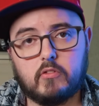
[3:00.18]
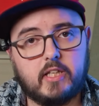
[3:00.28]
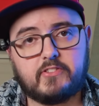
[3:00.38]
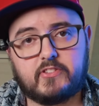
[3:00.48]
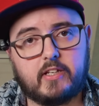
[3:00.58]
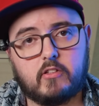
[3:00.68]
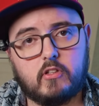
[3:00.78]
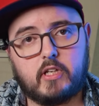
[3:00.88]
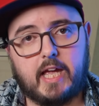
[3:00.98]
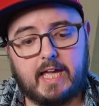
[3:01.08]
let's take a
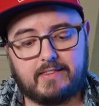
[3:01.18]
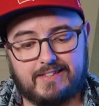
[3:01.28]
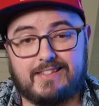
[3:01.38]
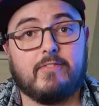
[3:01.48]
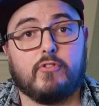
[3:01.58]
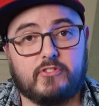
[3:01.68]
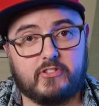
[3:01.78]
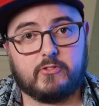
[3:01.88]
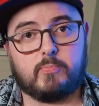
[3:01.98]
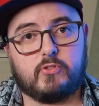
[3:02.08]
look at the
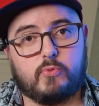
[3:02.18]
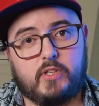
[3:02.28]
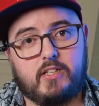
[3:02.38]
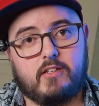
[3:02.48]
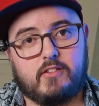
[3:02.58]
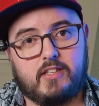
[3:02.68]
differences between